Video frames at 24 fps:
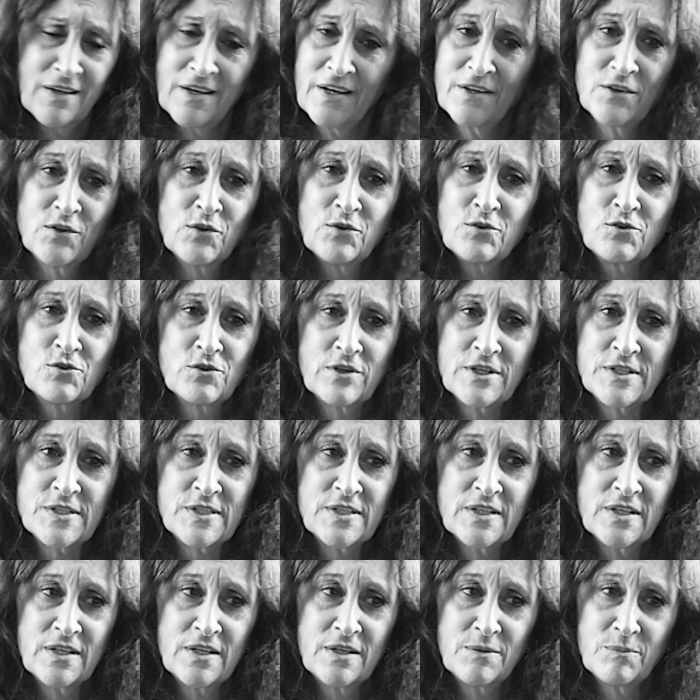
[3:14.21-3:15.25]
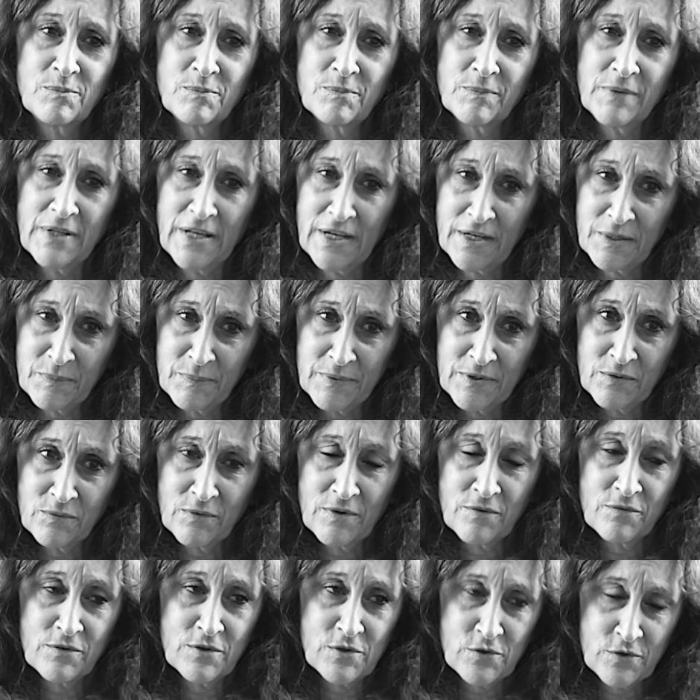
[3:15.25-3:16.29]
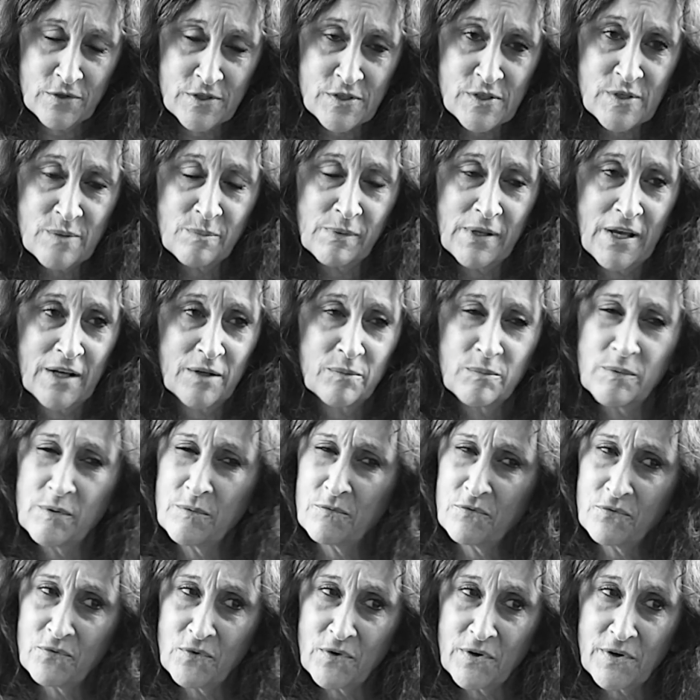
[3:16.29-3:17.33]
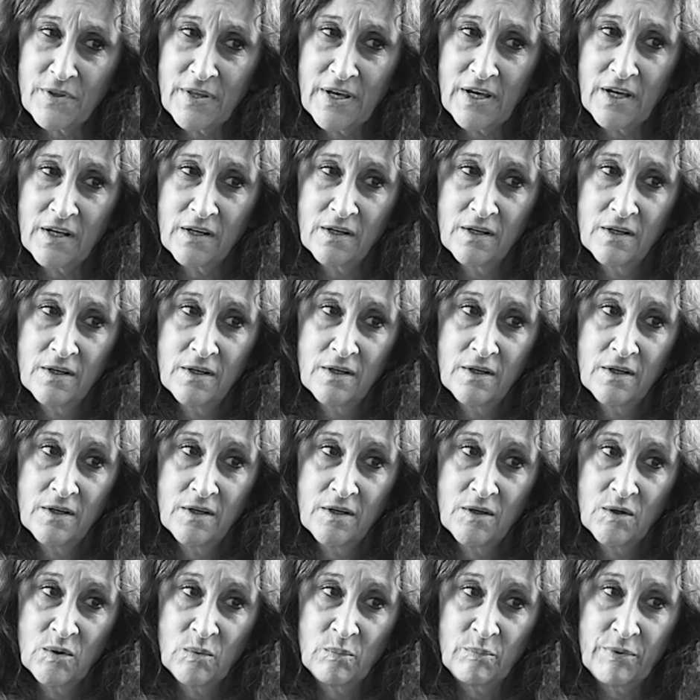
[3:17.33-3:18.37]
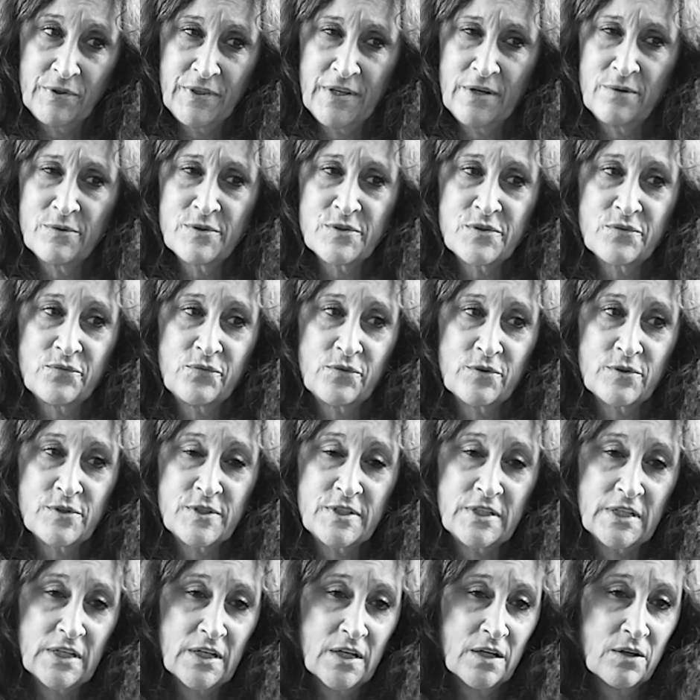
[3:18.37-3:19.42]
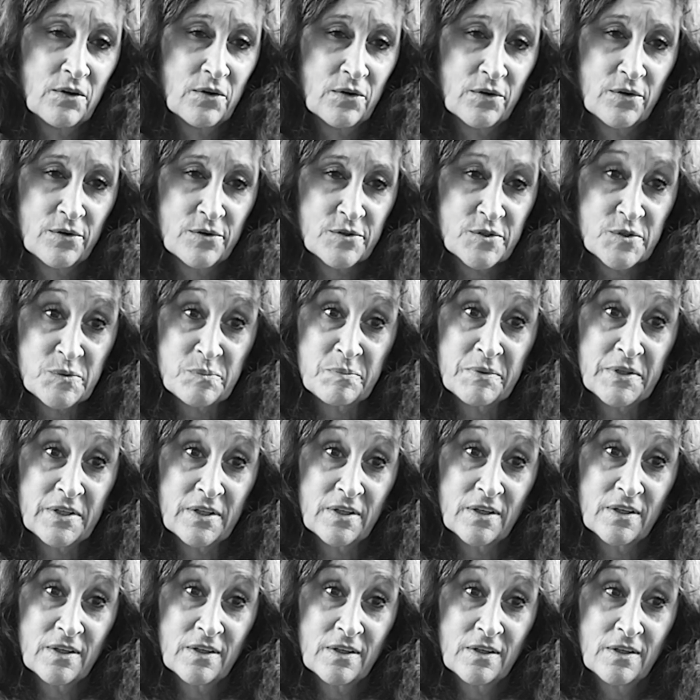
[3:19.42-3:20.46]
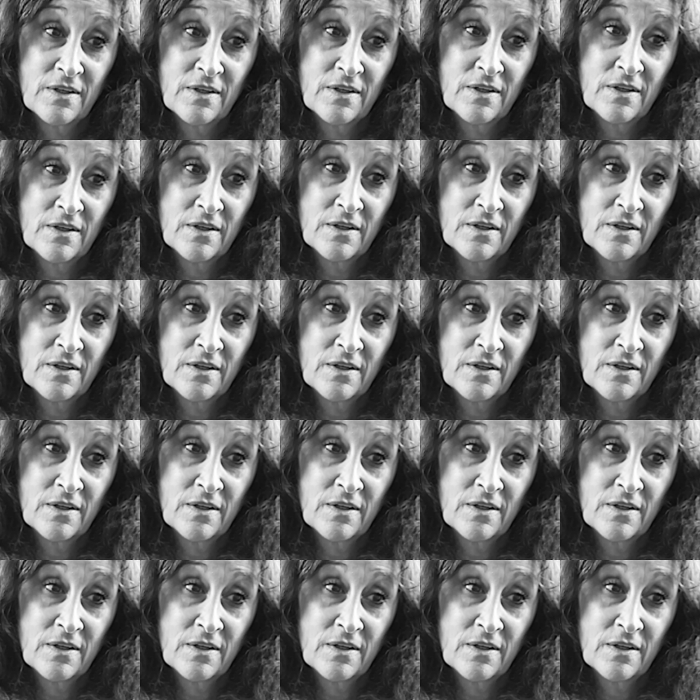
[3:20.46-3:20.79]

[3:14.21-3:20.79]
I think I knew Tracy Blackman, Reverend Tracy Blackman, before that. But that was the first day I heard her speak.